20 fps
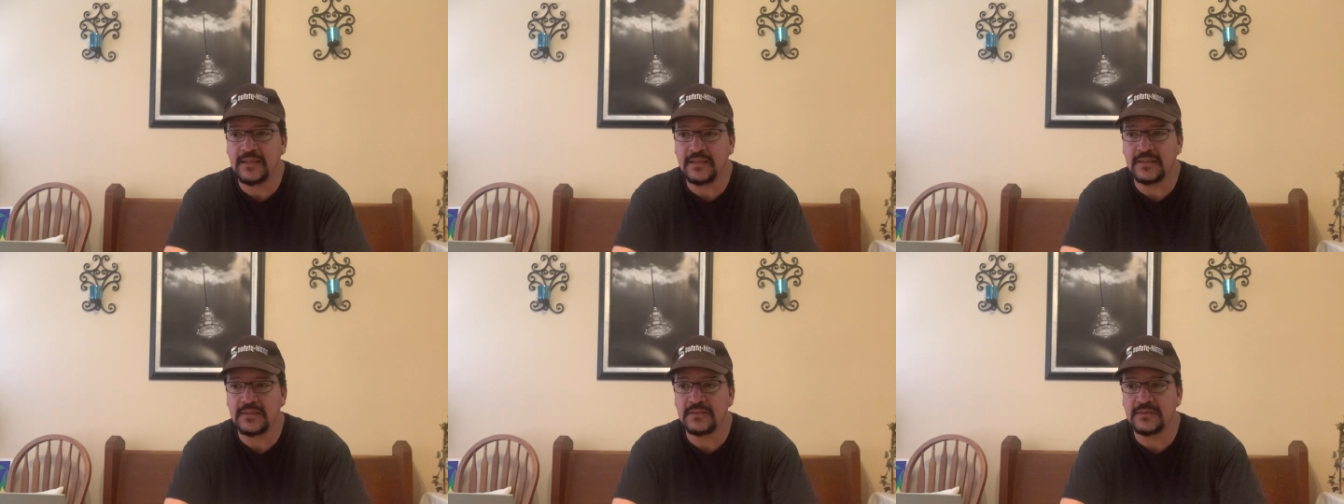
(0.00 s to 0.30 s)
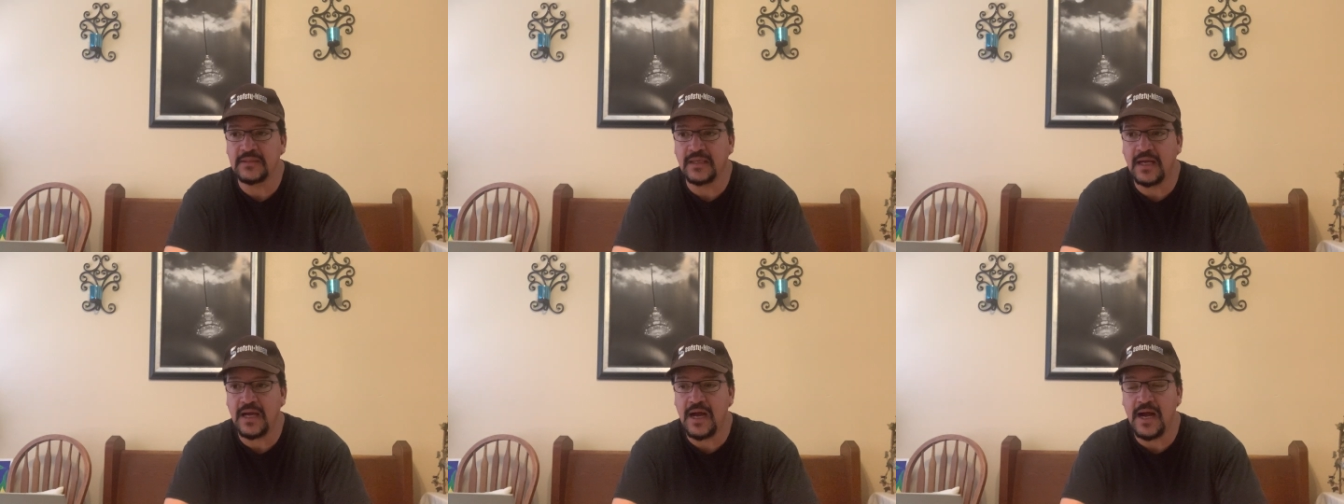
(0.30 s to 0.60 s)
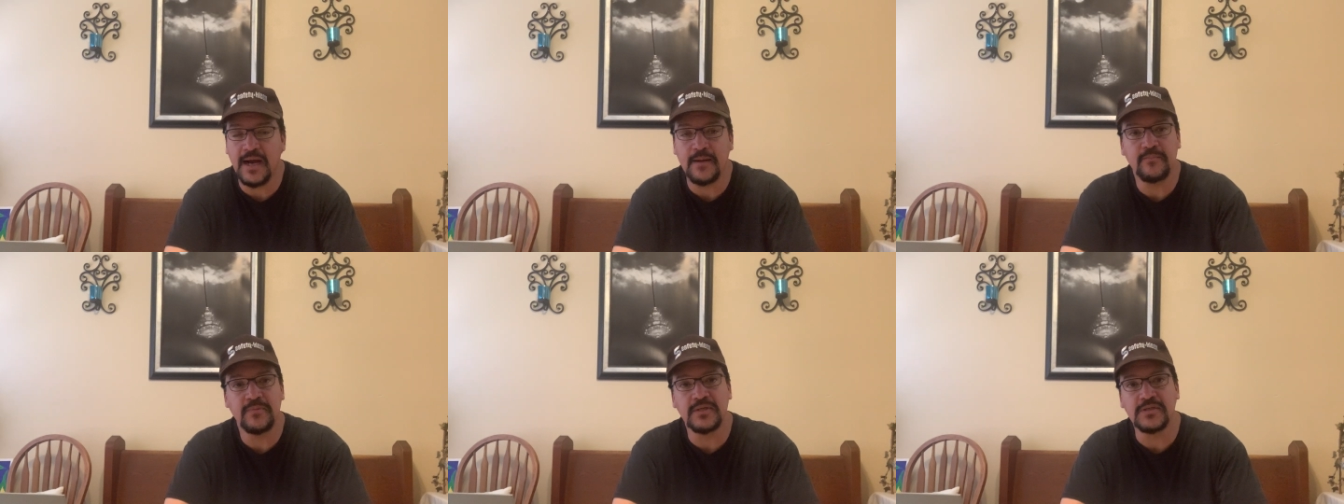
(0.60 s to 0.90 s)
is a
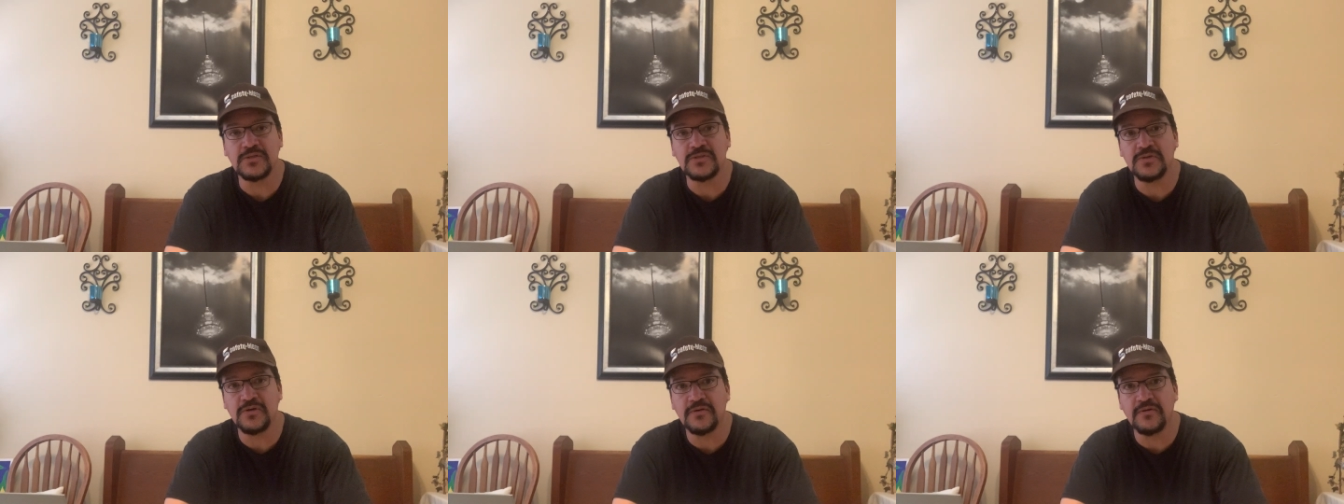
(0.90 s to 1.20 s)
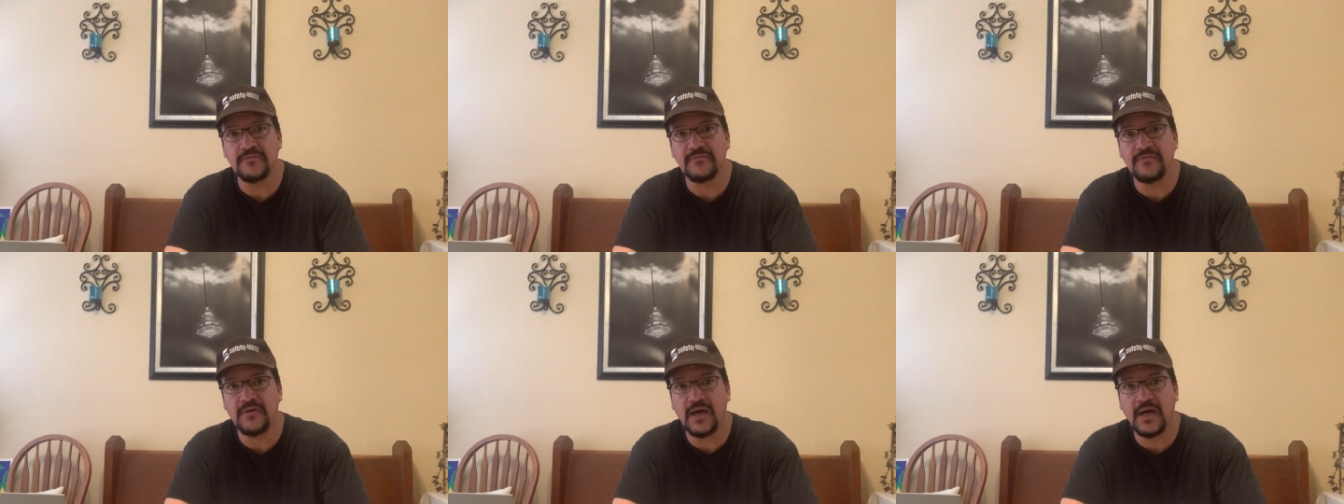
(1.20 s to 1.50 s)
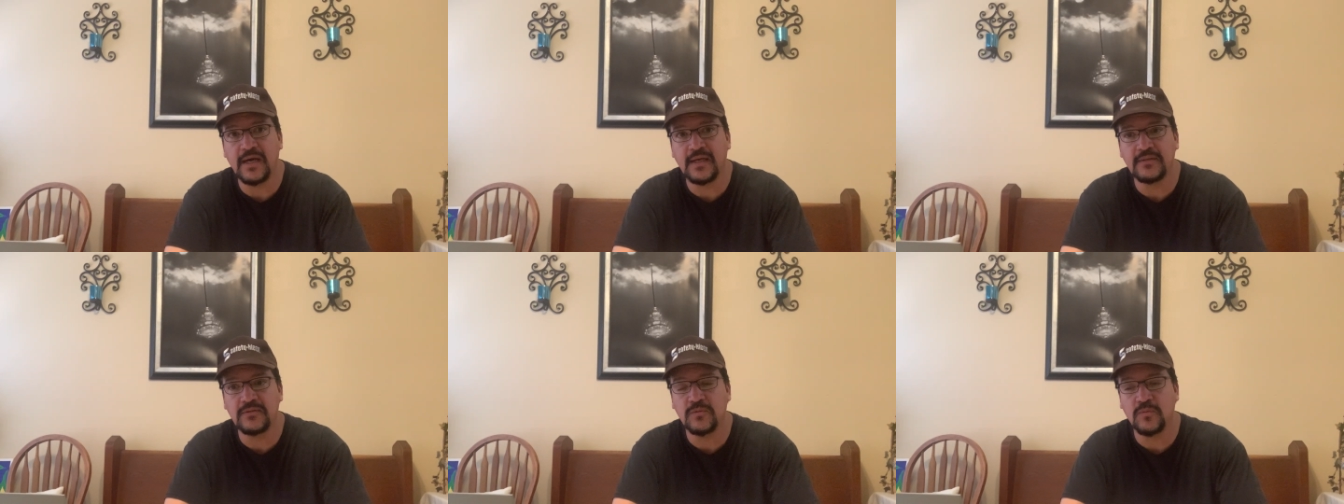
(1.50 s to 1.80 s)
hybrid
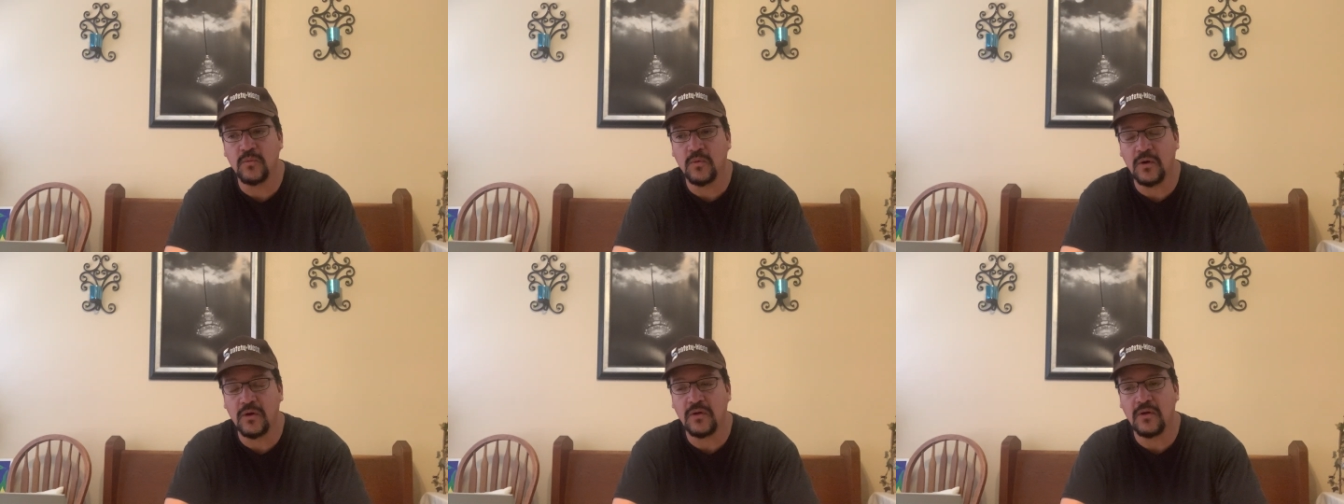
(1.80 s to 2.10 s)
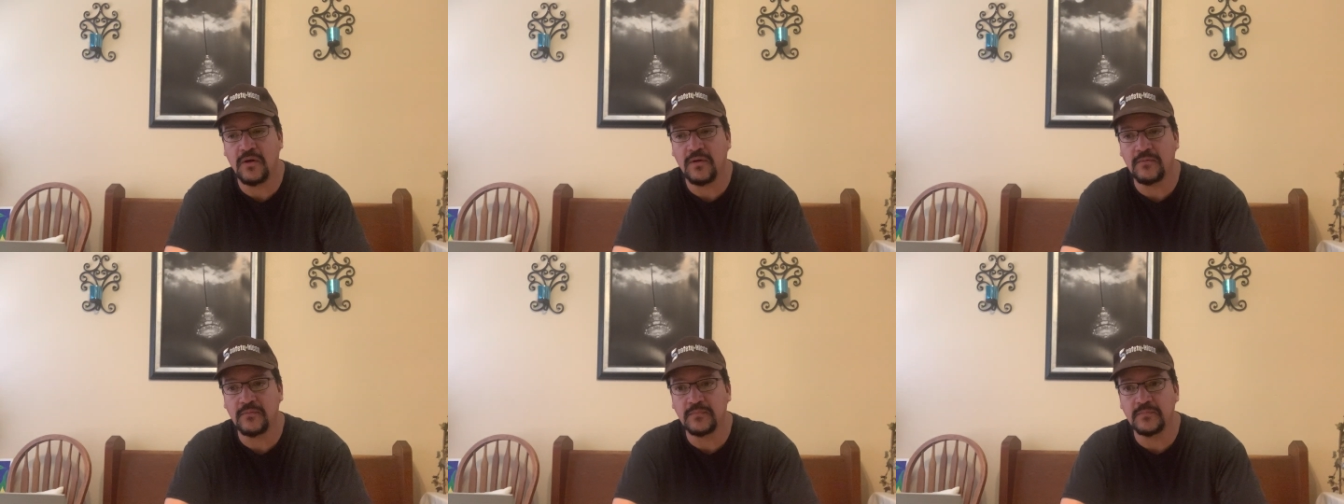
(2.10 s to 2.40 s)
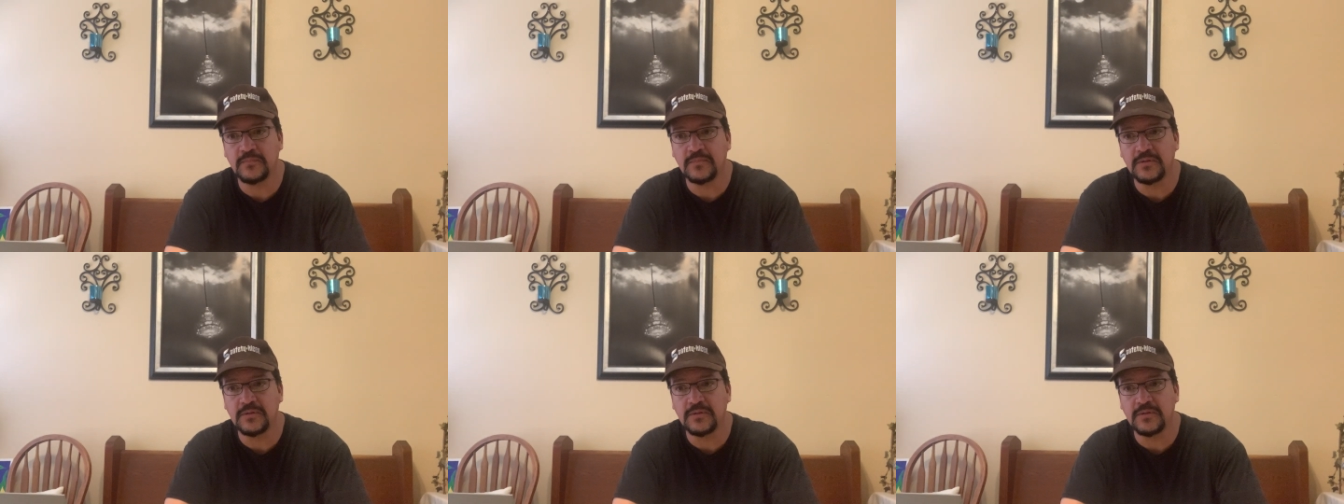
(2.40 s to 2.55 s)
certified to work on